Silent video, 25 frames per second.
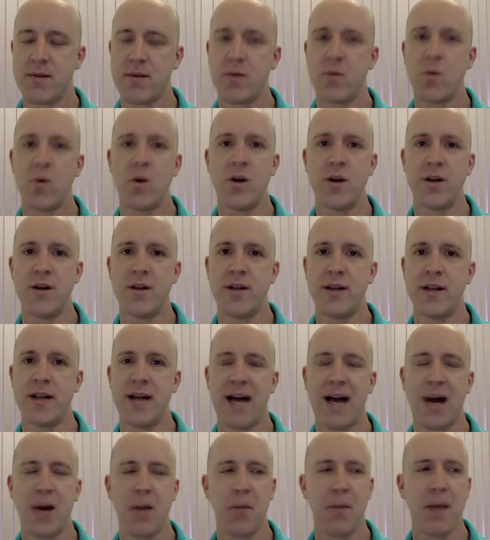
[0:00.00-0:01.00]
word? You know,
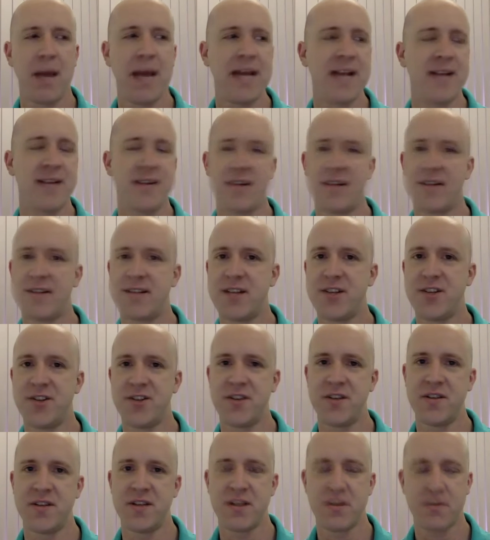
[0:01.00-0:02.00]
how made is the decision?
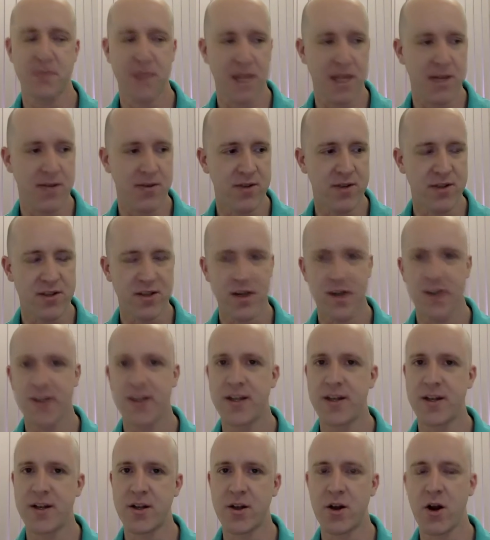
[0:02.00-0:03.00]
Is it something you've decided
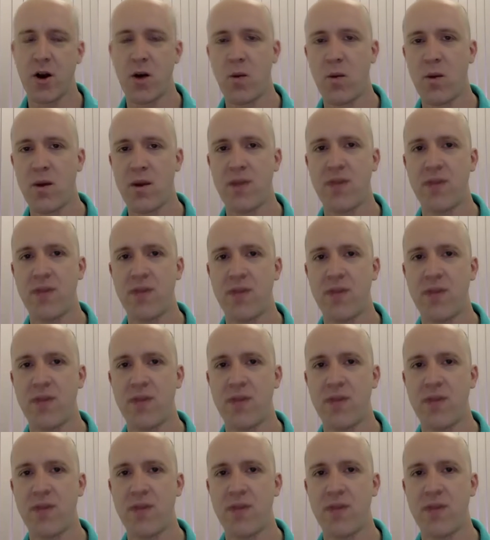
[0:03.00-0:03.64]
and gone with,